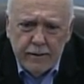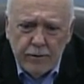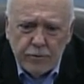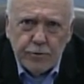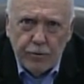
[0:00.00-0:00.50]

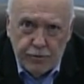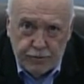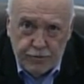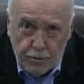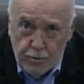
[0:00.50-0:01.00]
Those are the
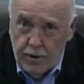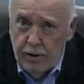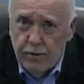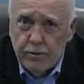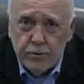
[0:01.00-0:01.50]
true
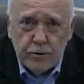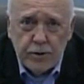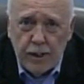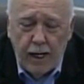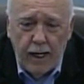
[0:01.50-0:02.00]
heroes
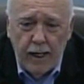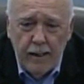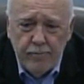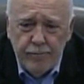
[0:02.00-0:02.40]
today.